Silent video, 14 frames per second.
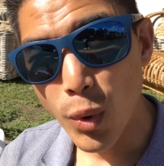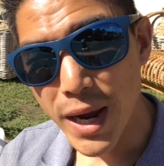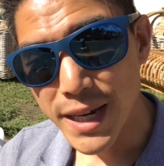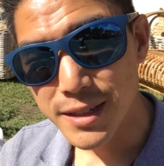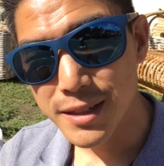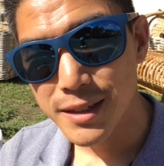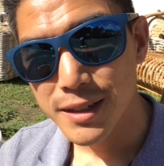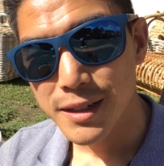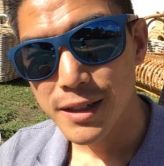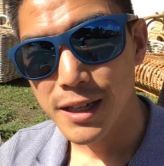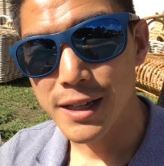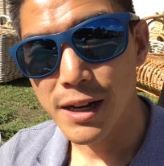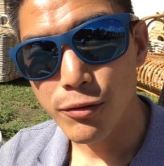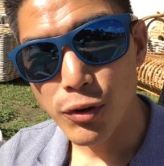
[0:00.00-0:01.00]
wait,
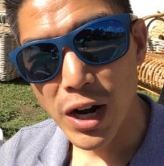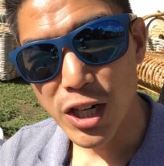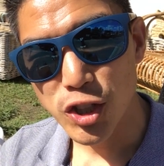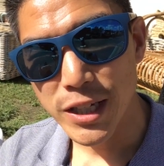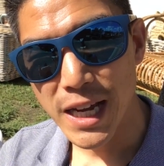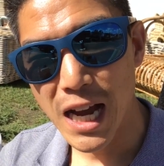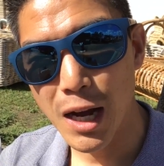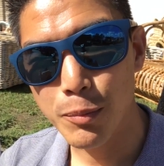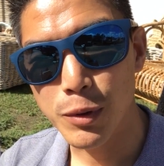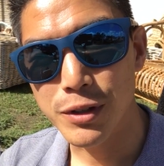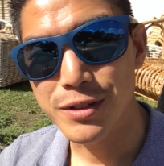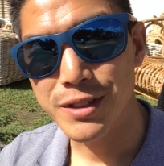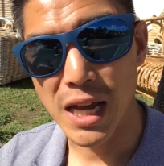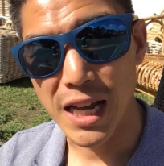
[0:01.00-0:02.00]
it never actually
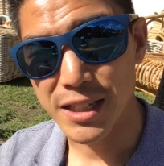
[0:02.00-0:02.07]
happens.